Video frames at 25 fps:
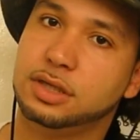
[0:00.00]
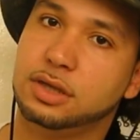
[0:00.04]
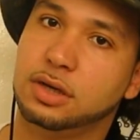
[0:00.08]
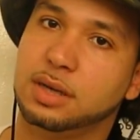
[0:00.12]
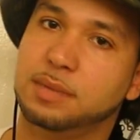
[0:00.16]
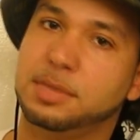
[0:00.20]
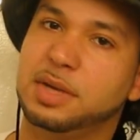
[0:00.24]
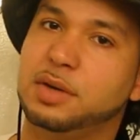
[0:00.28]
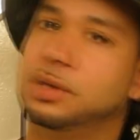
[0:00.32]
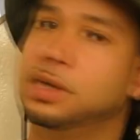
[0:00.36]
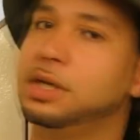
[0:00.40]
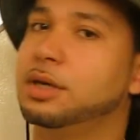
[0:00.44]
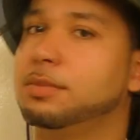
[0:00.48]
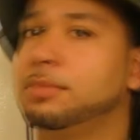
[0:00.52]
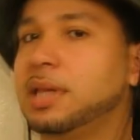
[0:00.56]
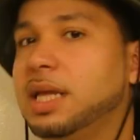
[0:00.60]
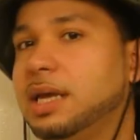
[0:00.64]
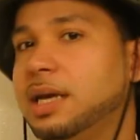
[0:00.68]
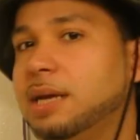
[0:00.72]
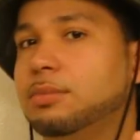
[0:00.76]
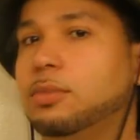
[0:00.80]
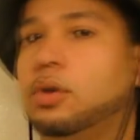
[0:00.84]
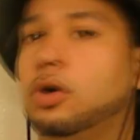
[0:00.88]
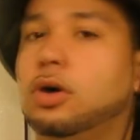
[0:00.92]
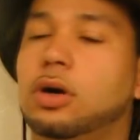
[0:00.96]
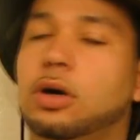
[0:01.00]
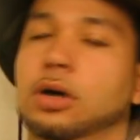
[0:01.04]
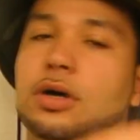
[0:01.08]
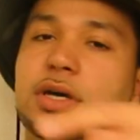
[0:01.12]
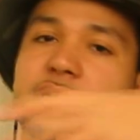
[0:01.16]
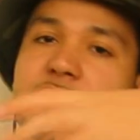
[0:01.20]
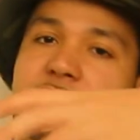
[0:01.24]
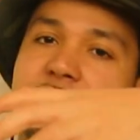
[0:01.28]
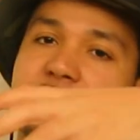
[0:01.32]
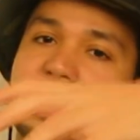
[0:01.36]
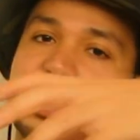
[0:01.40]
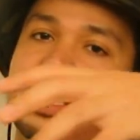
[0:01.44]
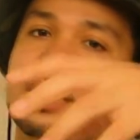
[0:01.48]
You know what I mean? When you're playing ball,
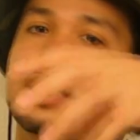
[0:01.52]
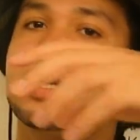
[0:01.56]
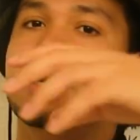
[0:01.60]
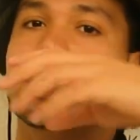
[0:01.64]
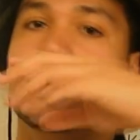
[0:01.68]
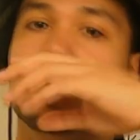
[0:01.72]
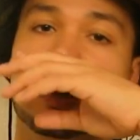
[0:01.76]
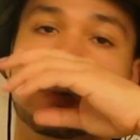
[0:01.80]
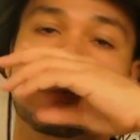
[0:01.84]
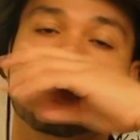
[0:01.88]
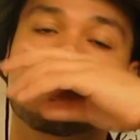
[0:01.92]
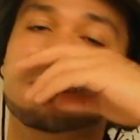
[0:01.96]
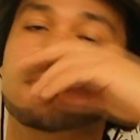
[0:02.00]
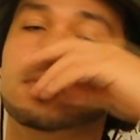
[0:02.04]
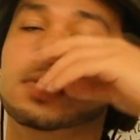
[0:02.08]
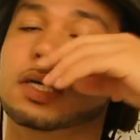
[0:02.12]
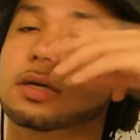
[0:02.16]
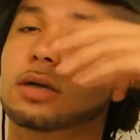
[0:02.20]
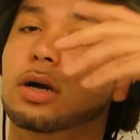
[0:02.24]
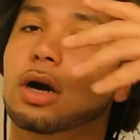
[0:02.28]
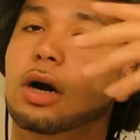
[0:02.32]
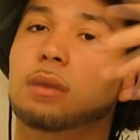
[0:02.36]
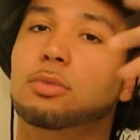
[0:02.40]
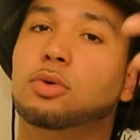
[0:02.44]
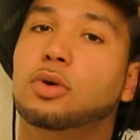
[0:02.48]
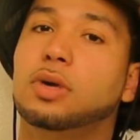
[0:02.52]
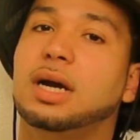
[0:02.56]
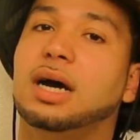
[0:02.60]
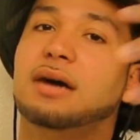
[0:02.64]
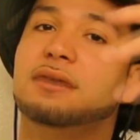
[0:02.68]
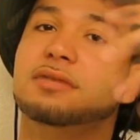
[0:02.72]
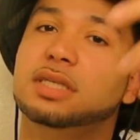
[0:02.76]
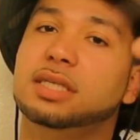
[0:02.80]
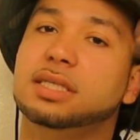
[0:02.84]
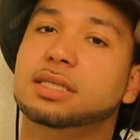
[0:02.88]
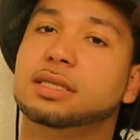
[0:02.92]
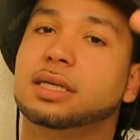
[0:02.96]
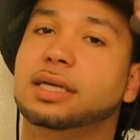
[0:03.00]
your feet heat up, the cardboard
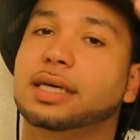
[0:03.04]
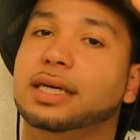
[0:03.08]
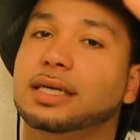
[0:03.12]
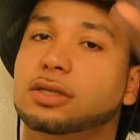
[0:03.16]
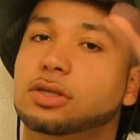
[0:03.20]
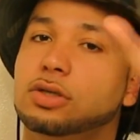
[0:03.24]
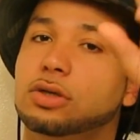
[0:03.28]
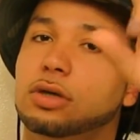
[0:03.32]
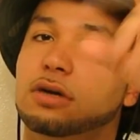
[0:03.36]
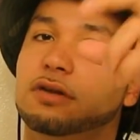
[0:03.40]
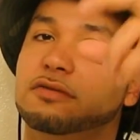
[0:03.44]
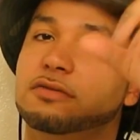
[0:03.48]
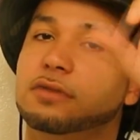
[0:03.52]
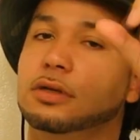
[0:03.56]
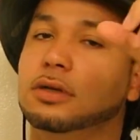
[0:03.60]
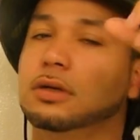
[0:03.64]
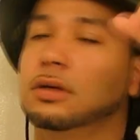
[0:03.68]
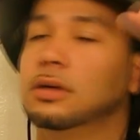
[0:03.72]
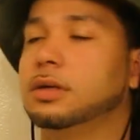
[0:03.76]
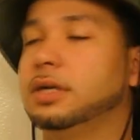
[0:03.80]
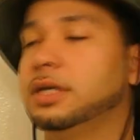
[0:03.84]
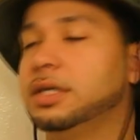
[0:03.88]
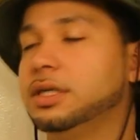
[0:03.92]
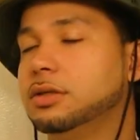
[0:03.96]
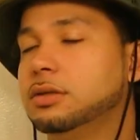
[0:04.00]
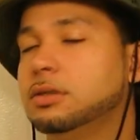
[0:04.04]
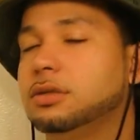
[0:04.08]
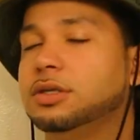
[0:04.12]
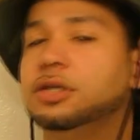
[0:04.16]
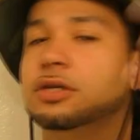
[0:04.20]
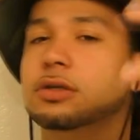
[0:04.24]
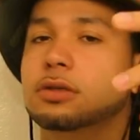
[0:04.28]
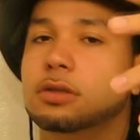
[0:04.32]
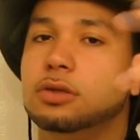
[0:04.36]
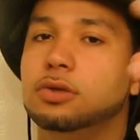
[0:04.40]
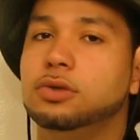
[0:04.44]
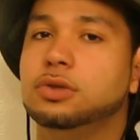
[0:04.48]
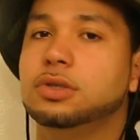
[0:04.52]
obviously is gonna get softer and
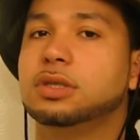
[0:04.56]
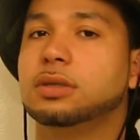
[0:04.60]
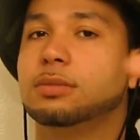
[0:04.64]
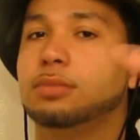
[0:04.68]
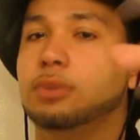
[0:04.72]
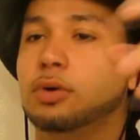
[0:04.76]
you lose